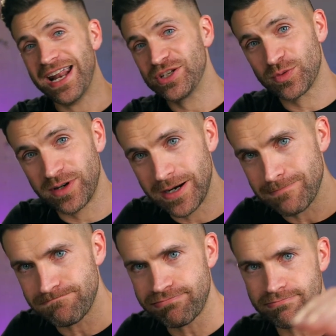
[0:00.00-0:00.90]
I just wanted
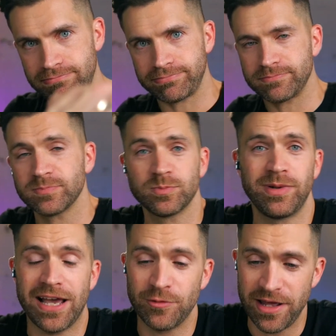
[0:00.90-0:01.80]
to
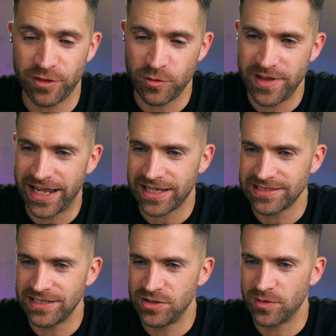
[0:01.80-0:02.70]
plow right through that because
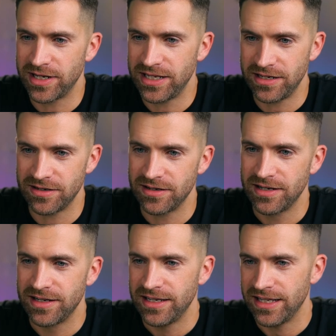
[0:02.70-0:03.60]
I do want to hear
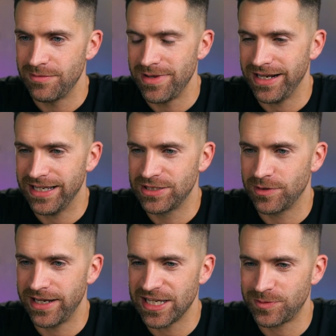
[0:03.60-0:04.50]
in a minute get to
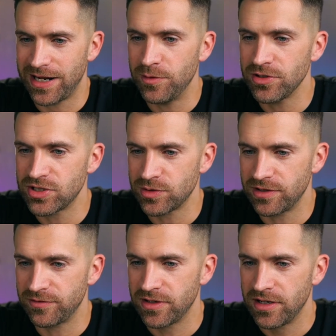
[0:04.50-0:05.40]
our guest, but I will just sort
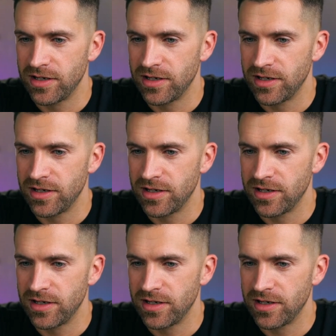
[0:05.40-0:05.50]
of